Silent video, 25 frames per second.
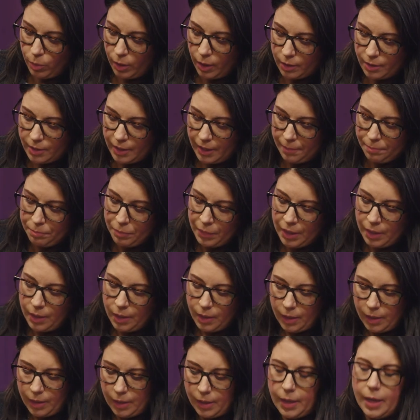I'll say.
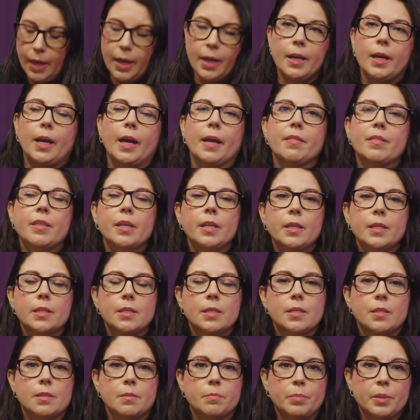I think
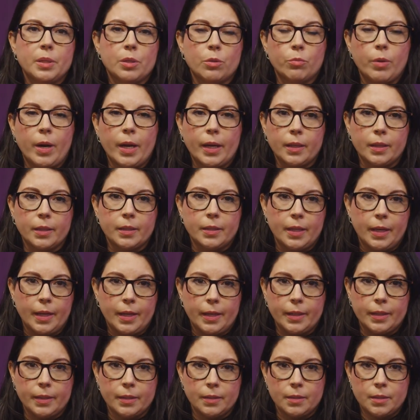it's been
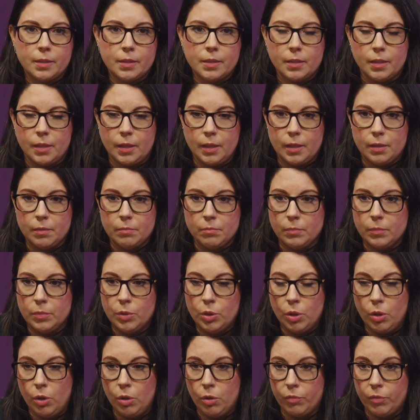recognized
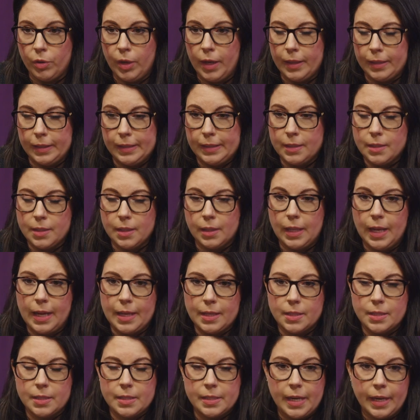over at least the
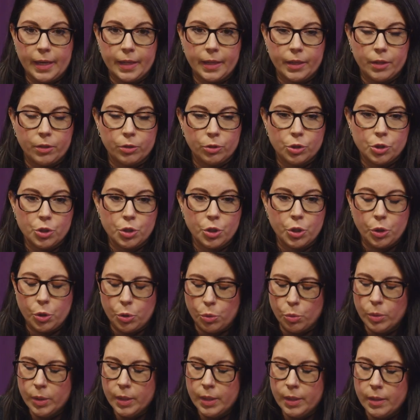last decade or
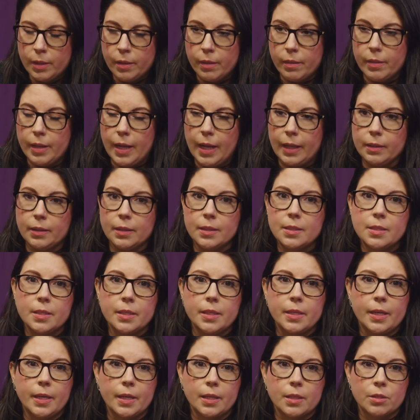so that the
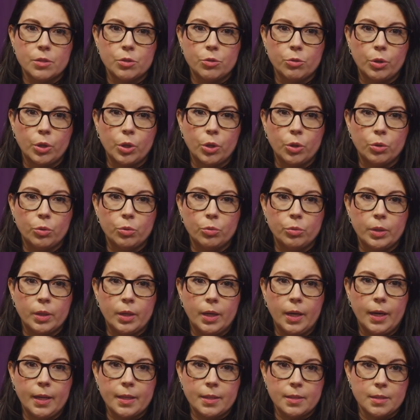city has grown
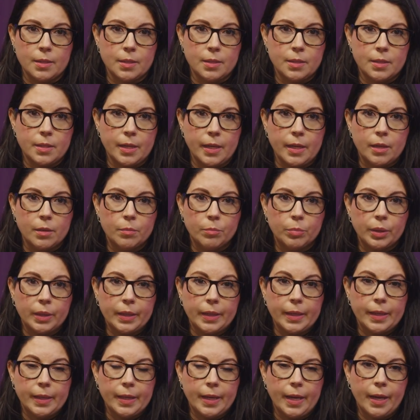
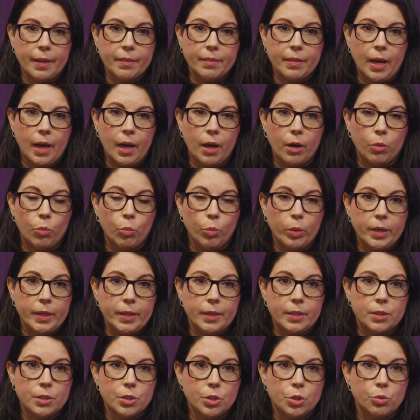unsustainably and that we
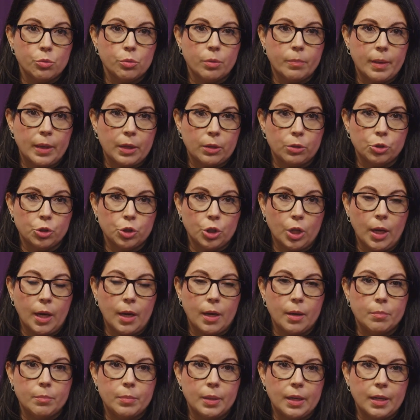need to do a better
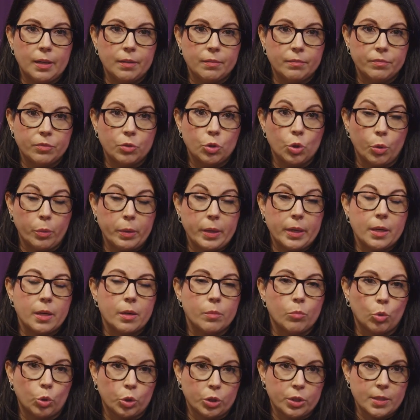job of growing in a
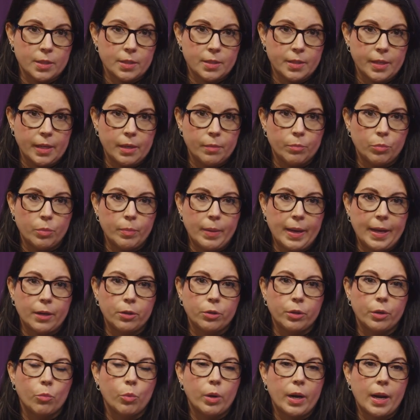more sustainable manner.
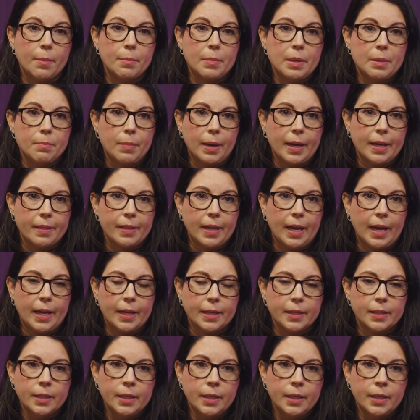And what I mean by that